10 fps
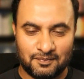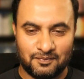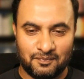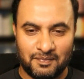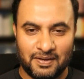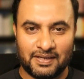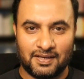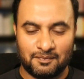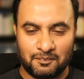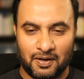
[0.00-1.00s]

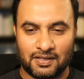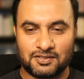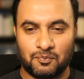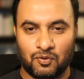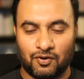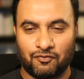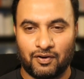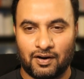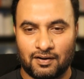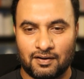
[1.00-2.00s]
making bots more of
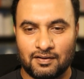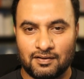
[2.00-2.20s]
our